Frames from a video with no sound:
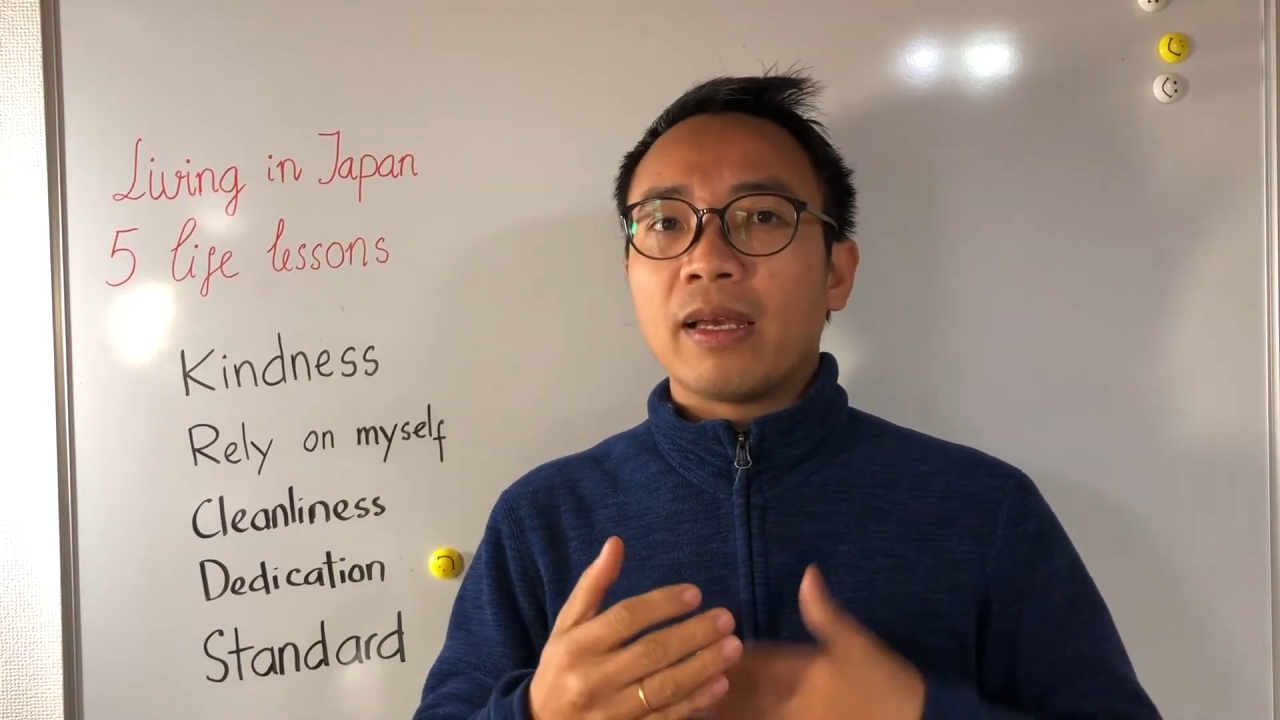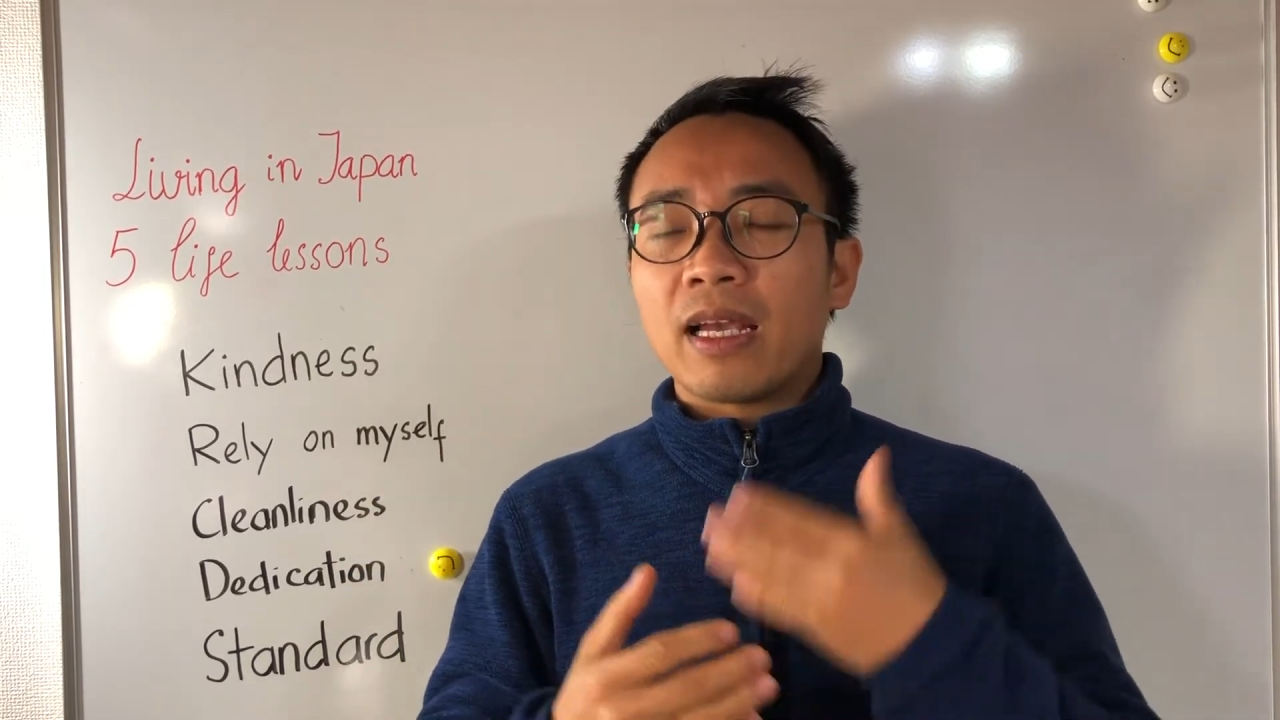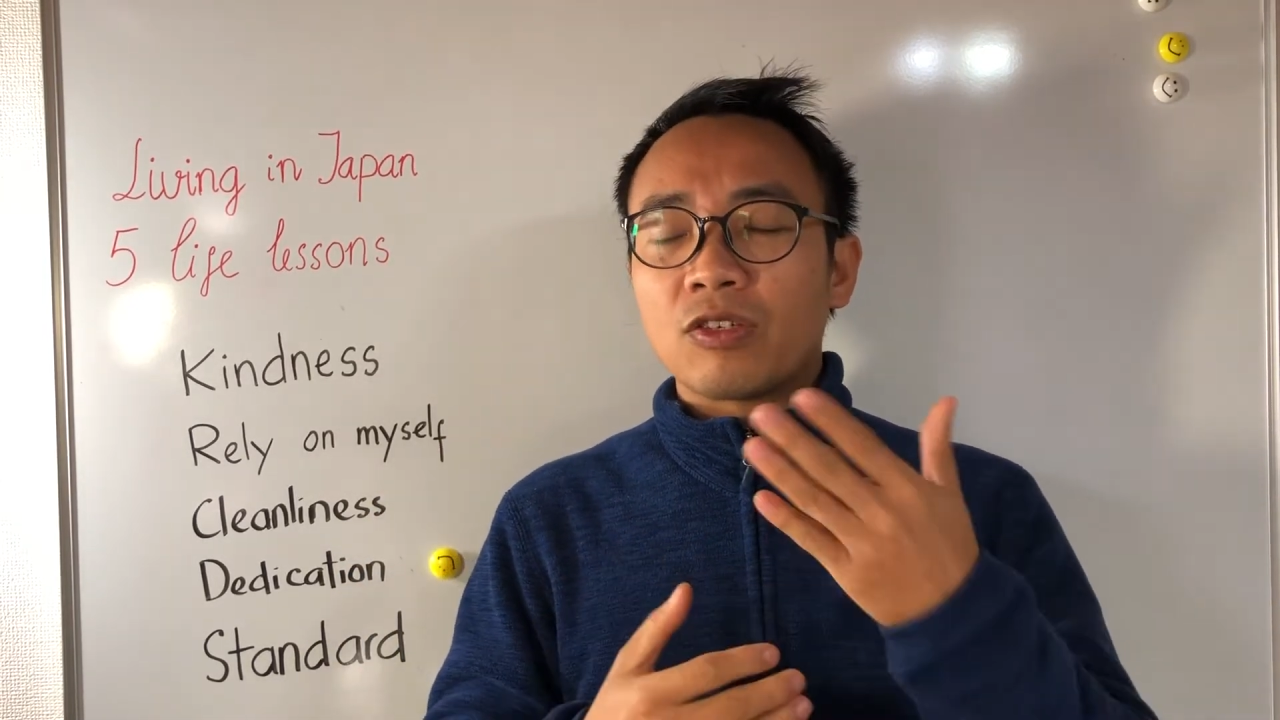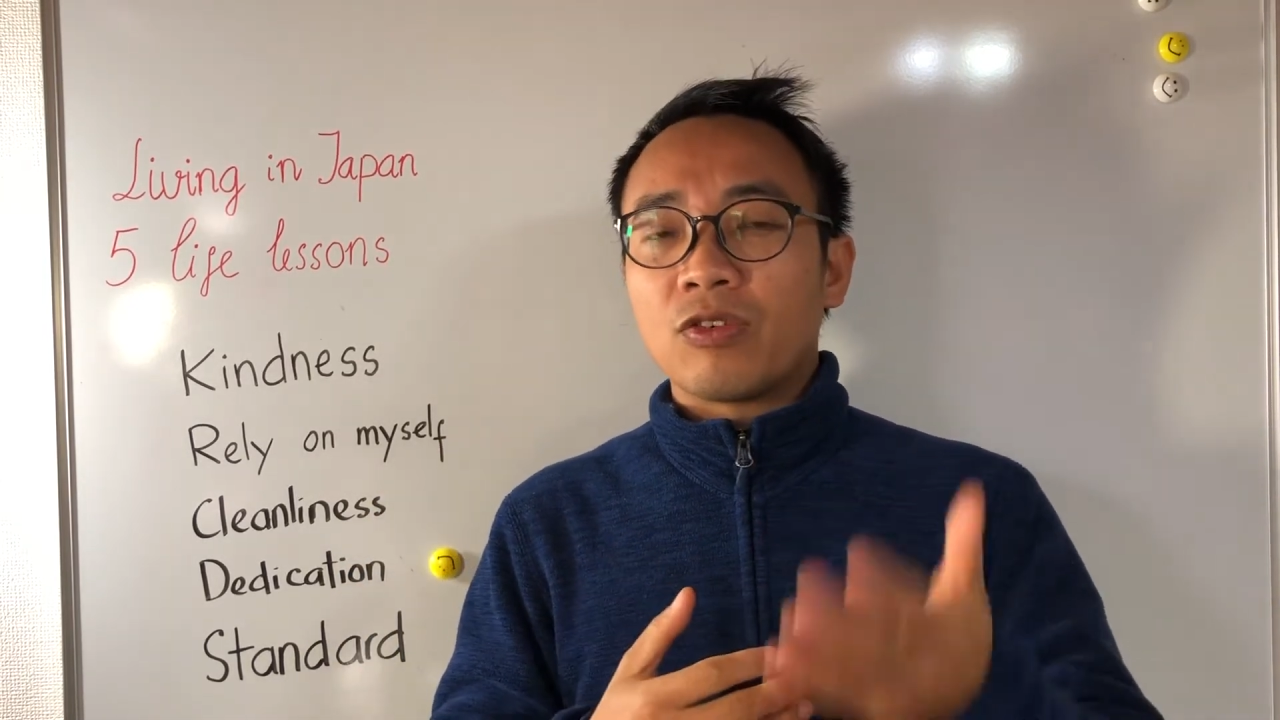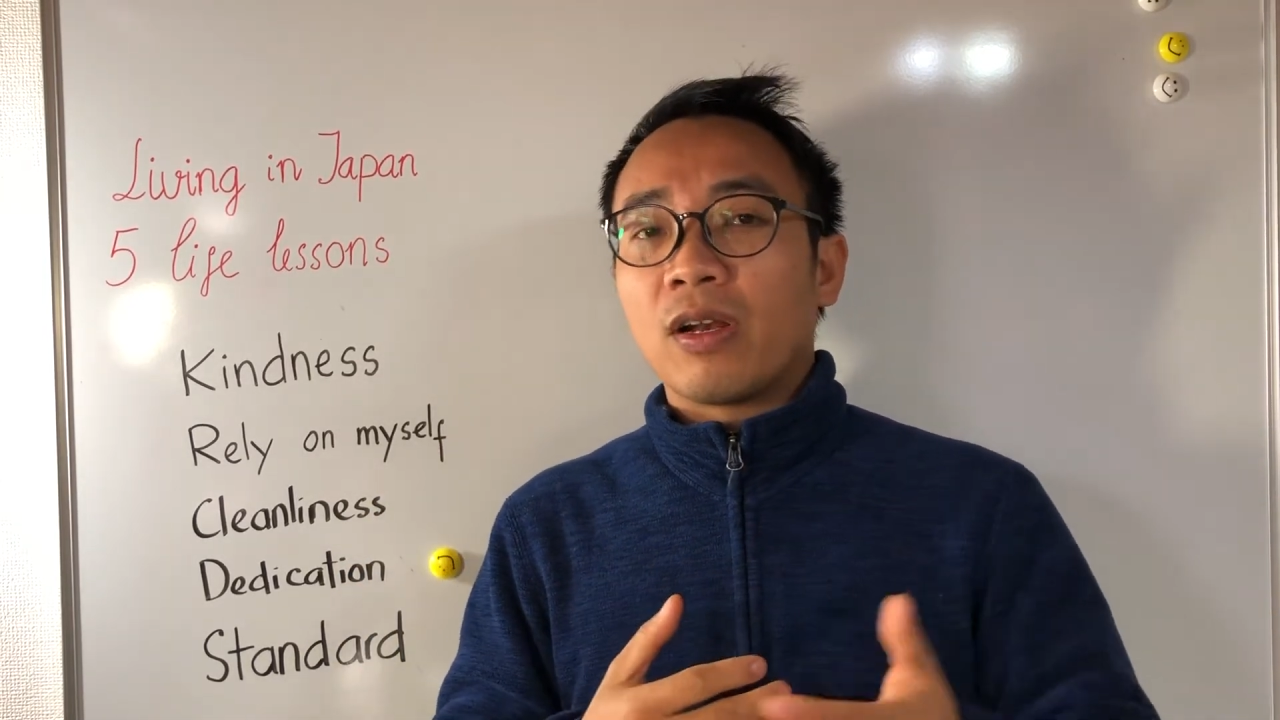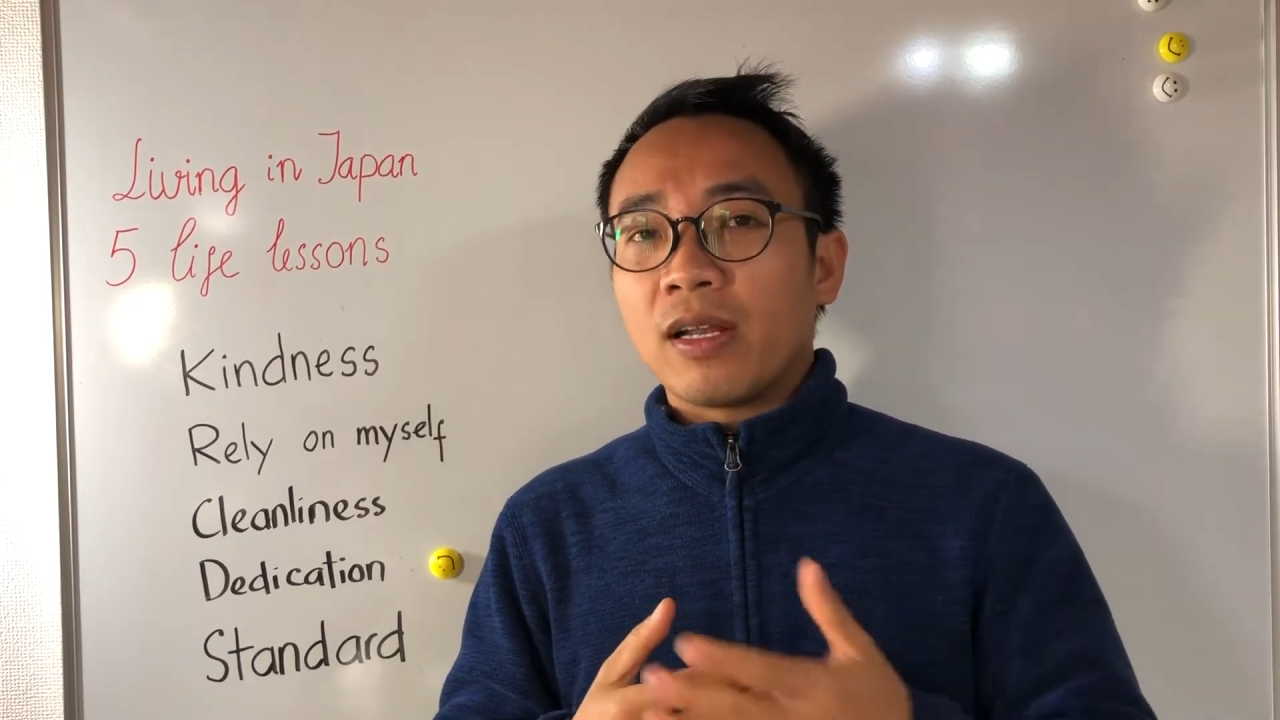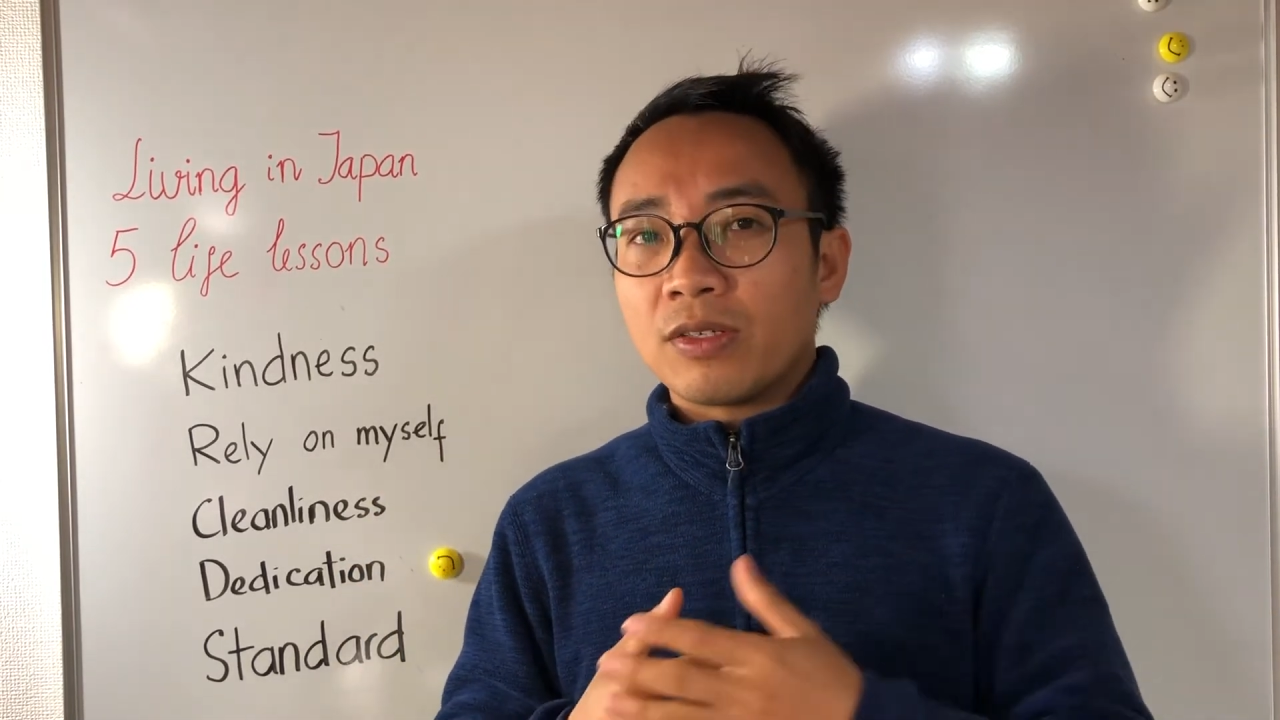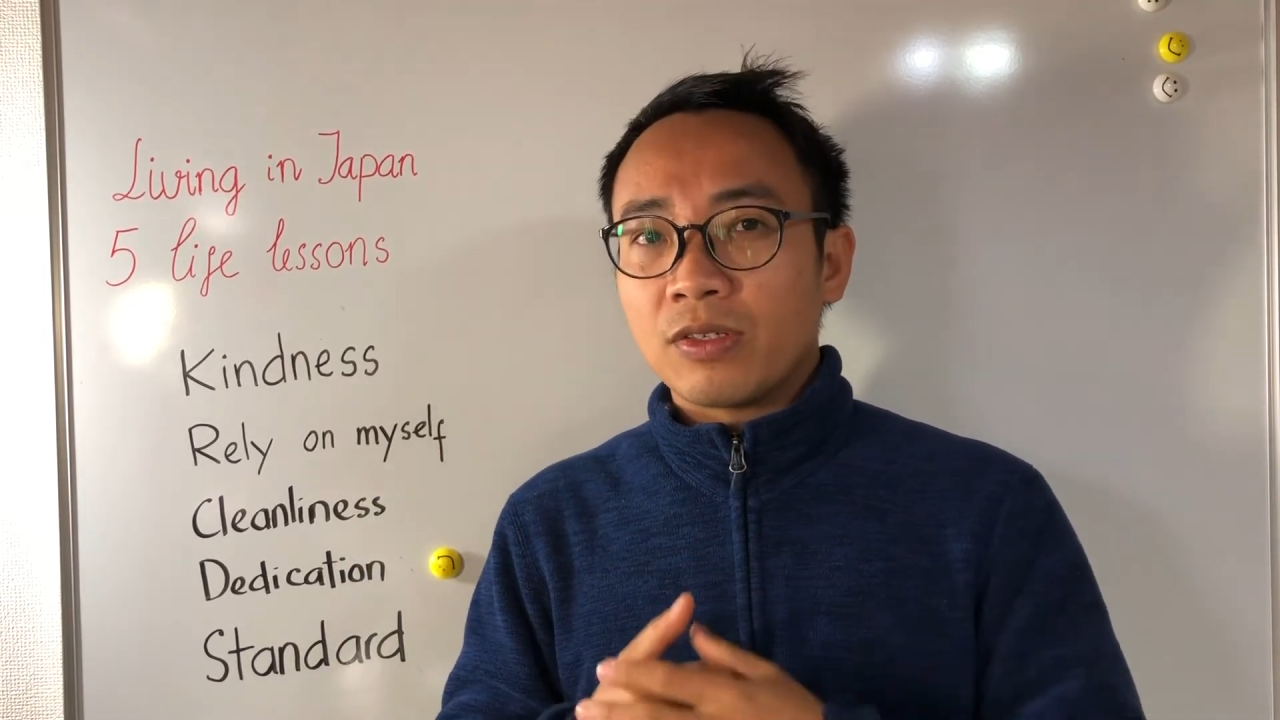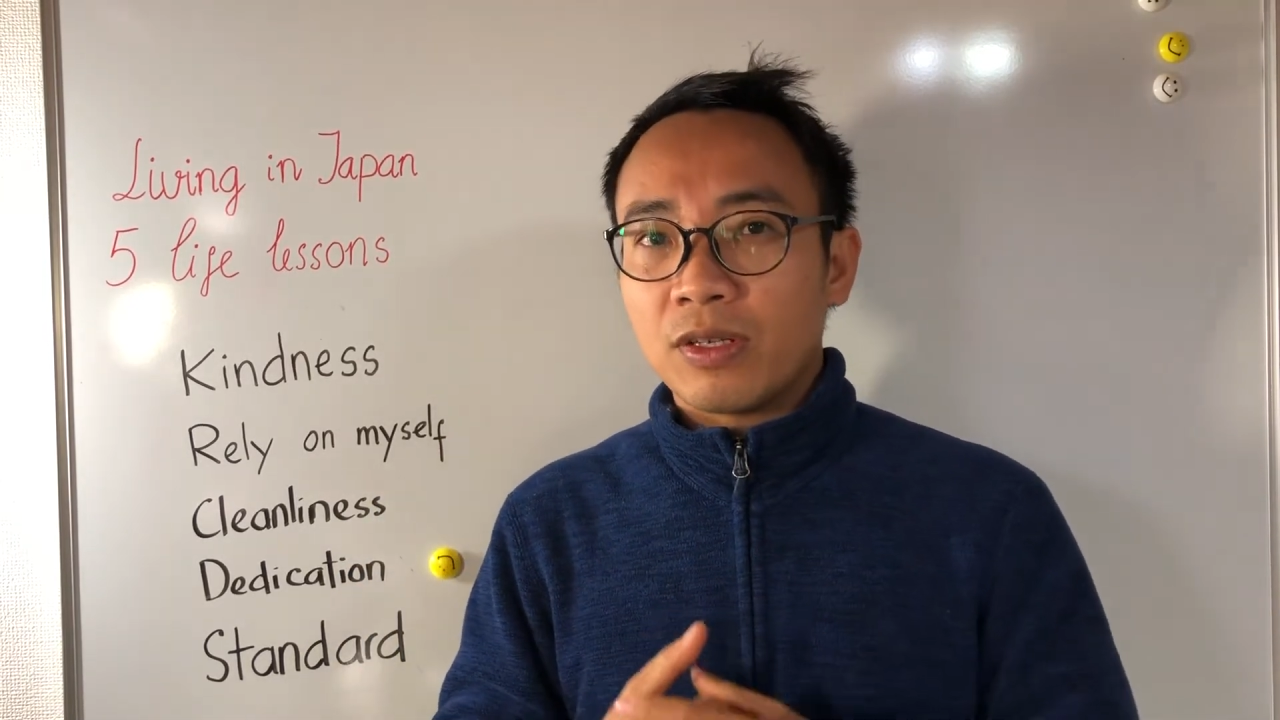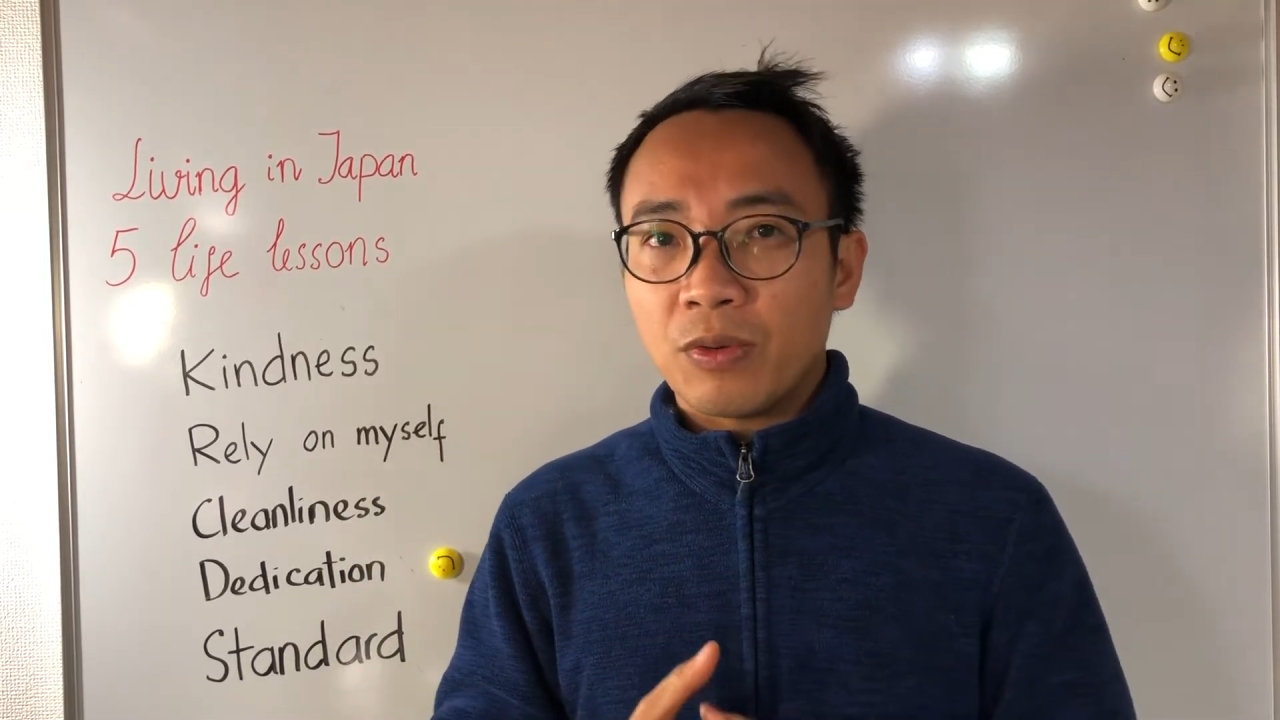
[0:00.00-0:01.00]
extra
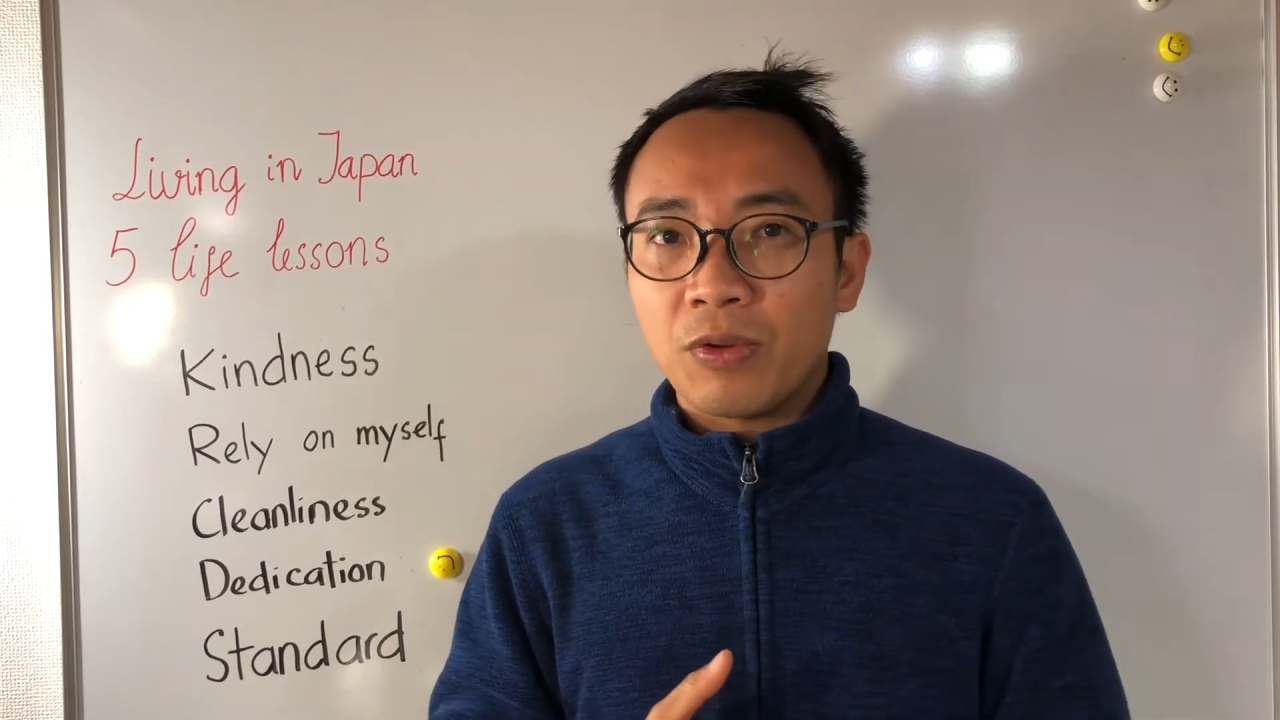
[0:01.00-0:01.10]
lesson